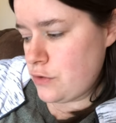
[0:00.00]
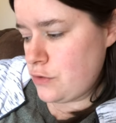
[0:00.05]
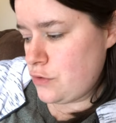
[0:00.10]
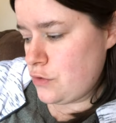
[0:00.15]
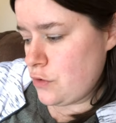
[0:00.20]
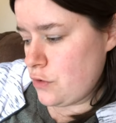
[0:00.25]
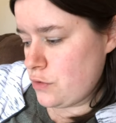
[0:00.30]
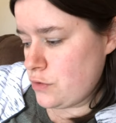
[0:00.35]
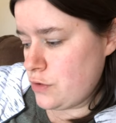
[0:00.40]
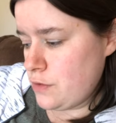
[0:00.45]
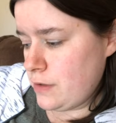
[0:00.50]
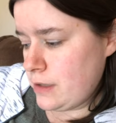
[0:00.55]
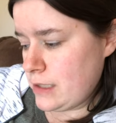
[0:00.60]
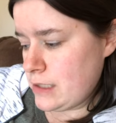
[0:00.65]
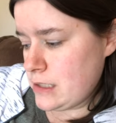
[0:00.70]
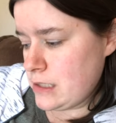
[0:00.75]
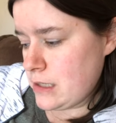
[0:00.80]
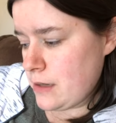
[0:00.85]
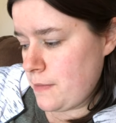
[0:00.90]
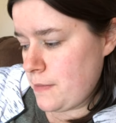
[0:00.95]
So during the
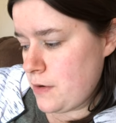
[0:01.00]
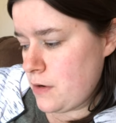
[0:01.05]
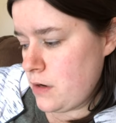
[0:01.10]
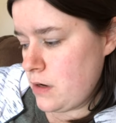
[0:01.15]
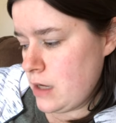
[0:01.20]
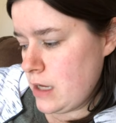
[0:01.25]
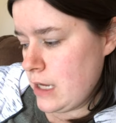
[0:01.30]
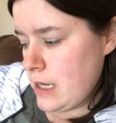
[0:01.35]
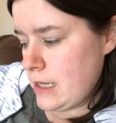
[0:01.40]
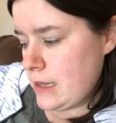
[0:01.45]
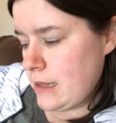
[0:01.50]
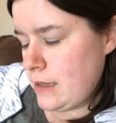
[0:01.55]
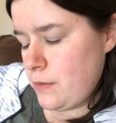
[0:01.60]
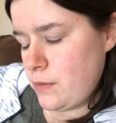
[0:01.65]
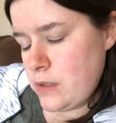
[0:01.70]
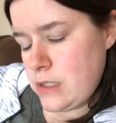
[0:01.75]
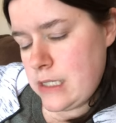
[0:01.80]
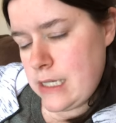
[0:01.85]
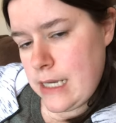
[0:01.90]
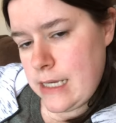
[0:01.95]
summer, they
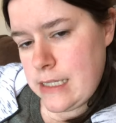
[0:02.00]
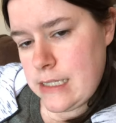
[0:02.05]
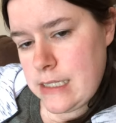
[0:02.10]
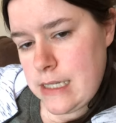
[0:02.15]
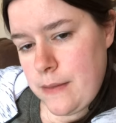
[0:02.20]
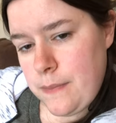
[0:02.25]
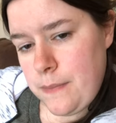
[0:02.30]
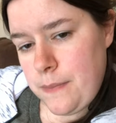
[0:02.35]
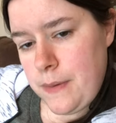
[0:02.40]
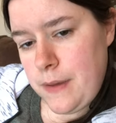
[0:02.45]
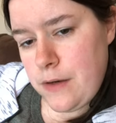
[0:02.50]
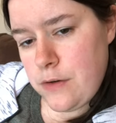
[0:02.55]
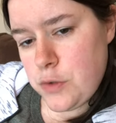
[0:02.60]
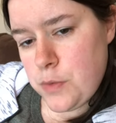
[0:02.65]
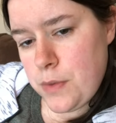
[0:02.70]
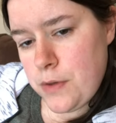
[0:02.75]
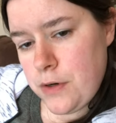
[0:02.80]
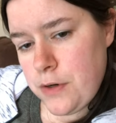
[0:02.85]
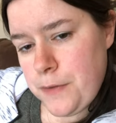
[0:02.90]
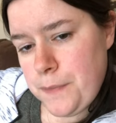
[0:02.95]
would stay in St.
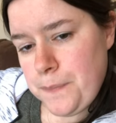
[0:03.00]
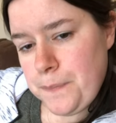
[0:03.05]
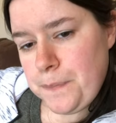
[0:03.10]
Petersburg.